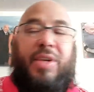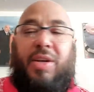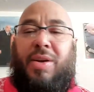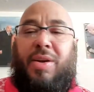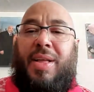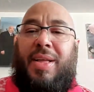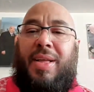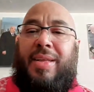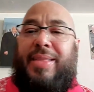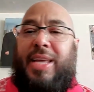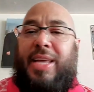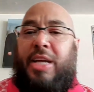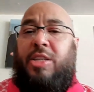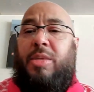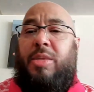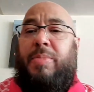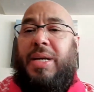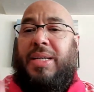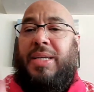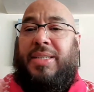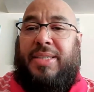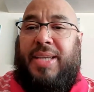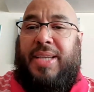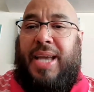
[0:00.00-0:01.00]
There used to
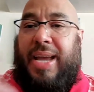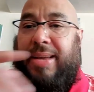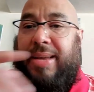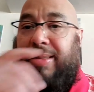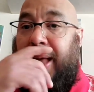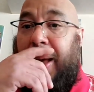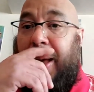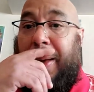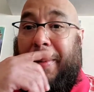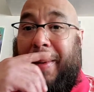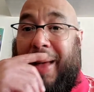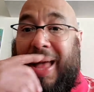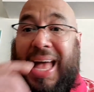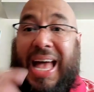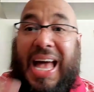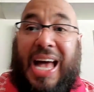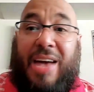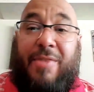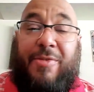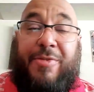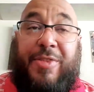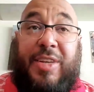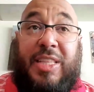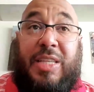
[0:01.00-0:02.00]
be a saying that
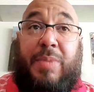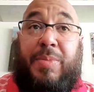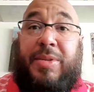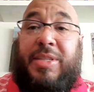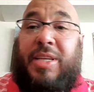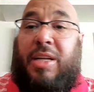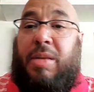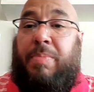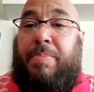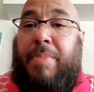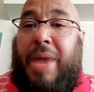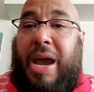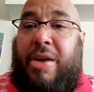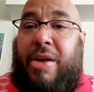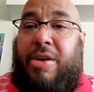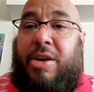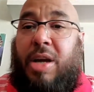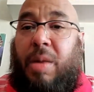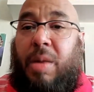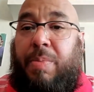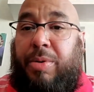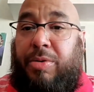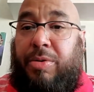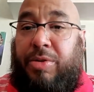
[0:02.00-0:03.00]
50% of married
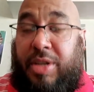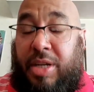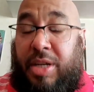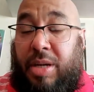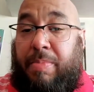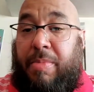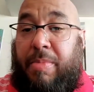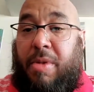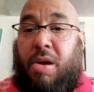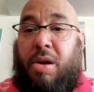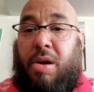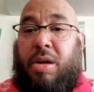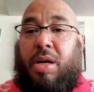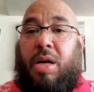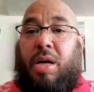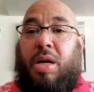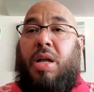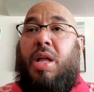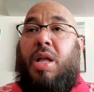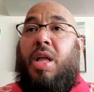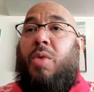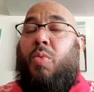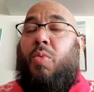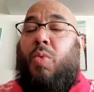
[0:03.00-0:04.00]
couples in America
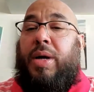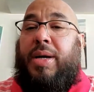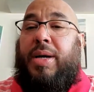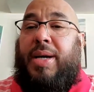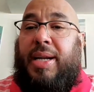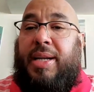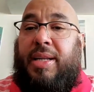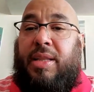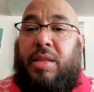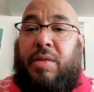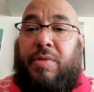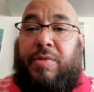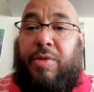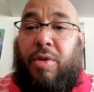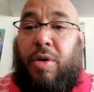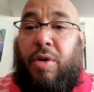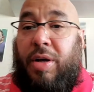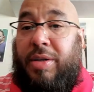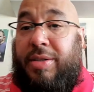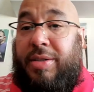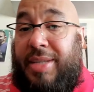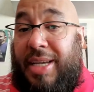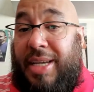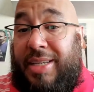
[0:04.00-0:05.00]
were getting
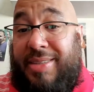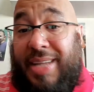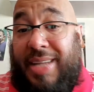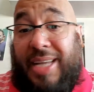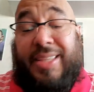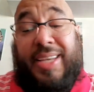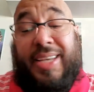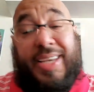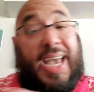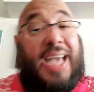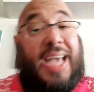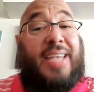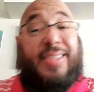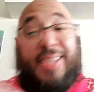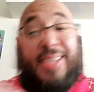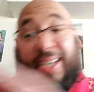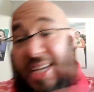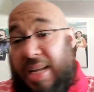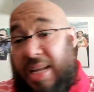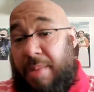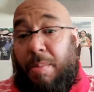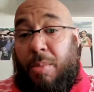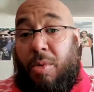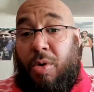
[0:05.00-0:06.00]
divorced. That's not the case
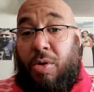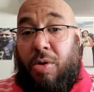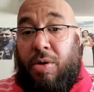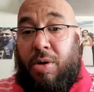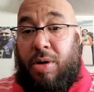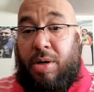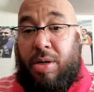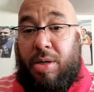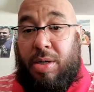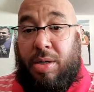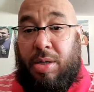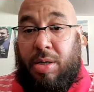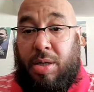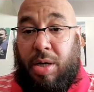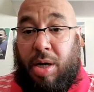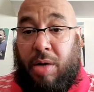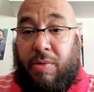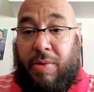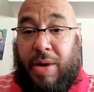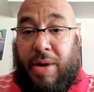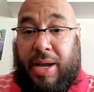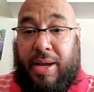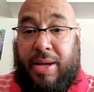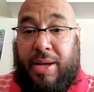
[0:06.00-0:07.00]
anymore.
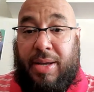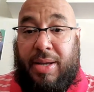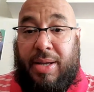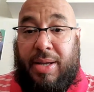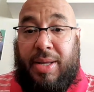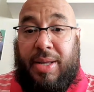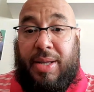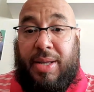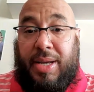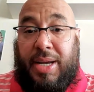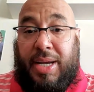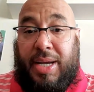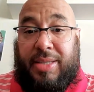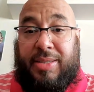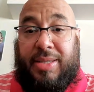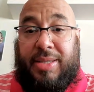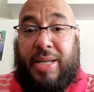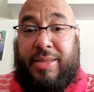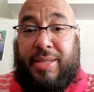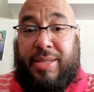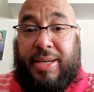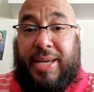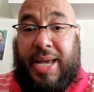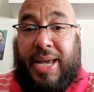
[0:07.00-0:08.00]
All right. It's
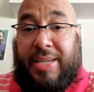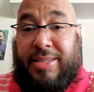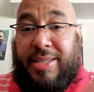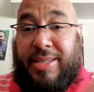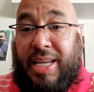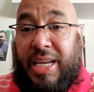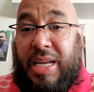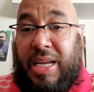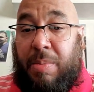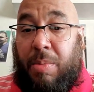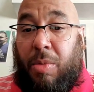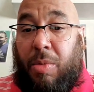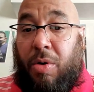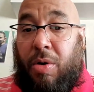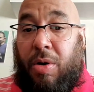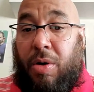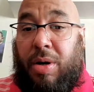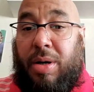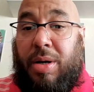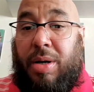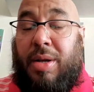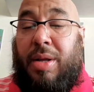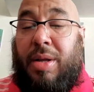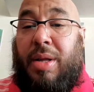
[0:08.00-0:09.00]
not the case anymore.